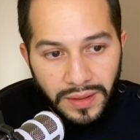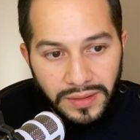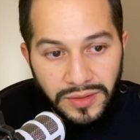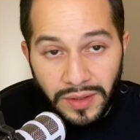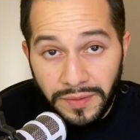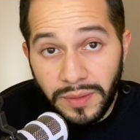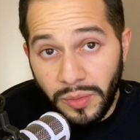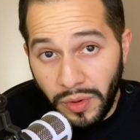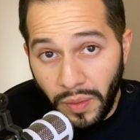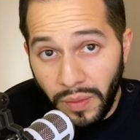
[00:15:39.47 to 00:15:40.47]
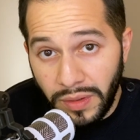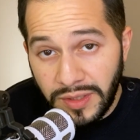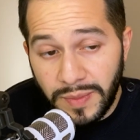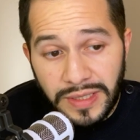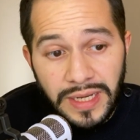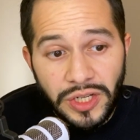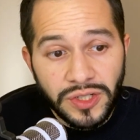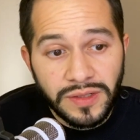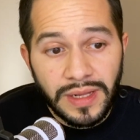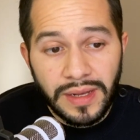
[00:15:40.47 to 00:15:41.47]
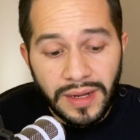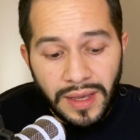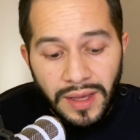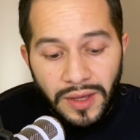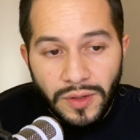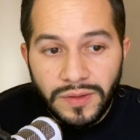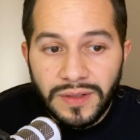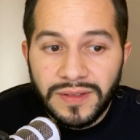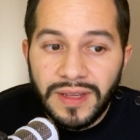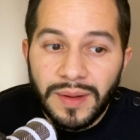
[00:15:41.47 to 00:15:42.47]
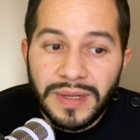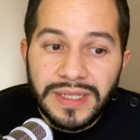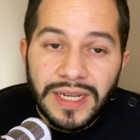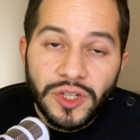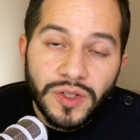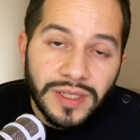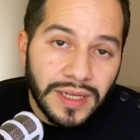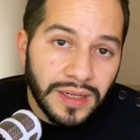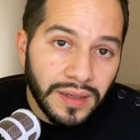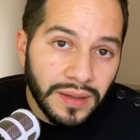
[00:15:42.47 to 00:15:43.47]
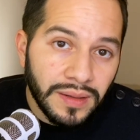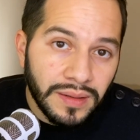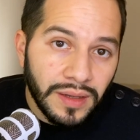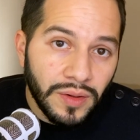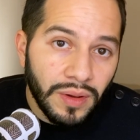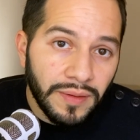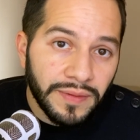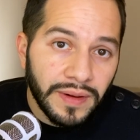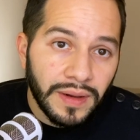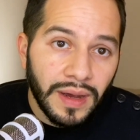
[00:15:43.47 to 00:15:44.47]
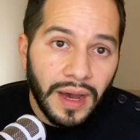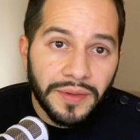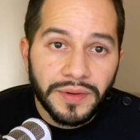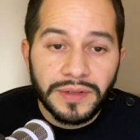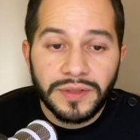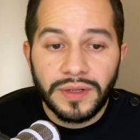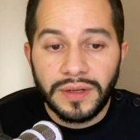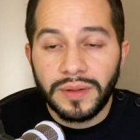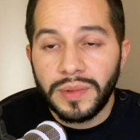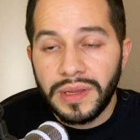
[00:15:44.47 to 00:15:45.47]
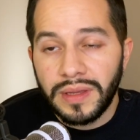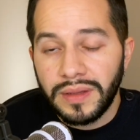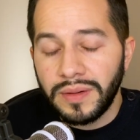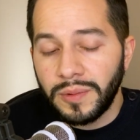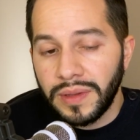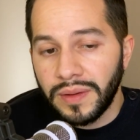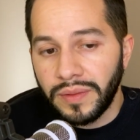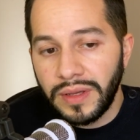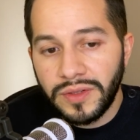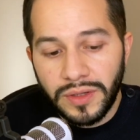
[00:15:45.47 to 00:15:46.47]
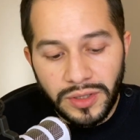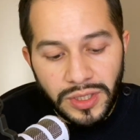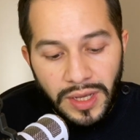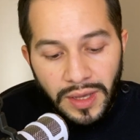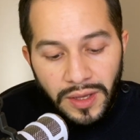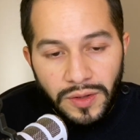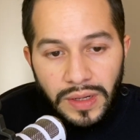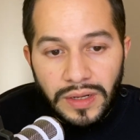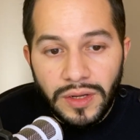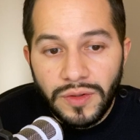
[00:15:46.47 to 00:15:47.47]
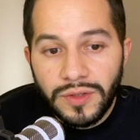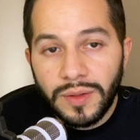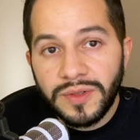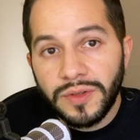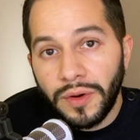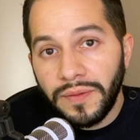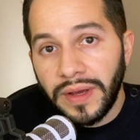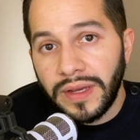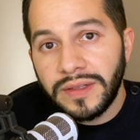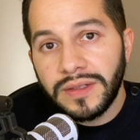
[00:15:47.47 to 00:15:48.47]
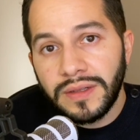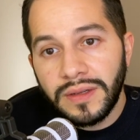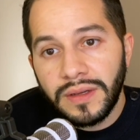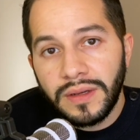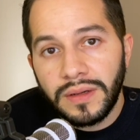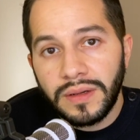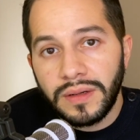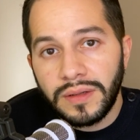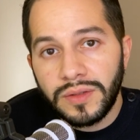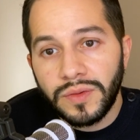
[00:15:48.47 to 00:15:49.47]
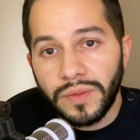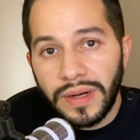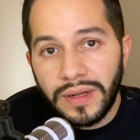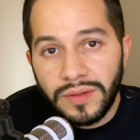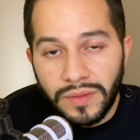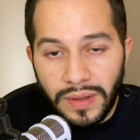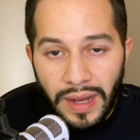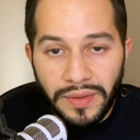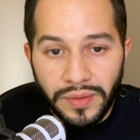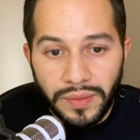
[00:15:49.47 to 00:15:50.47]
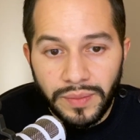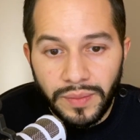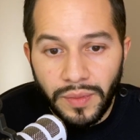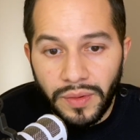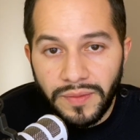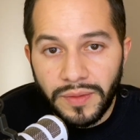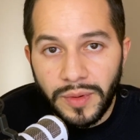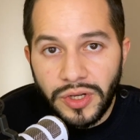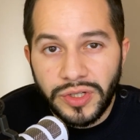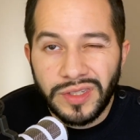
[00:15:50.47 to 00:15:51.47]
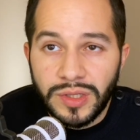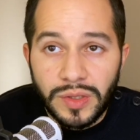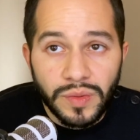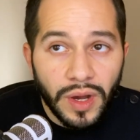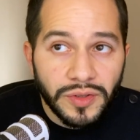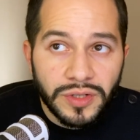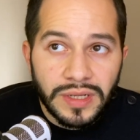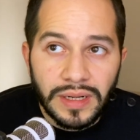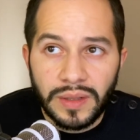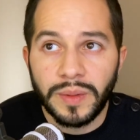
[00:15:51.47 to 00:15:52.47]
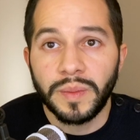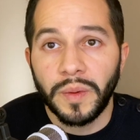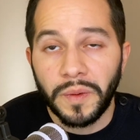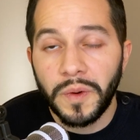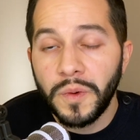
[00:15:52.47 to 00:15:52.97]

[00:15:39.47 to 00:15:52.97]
Start from your own expectations, then use the segmentation data that you have gathered with the research. You can use some surveys to gather more information to understand a little bit more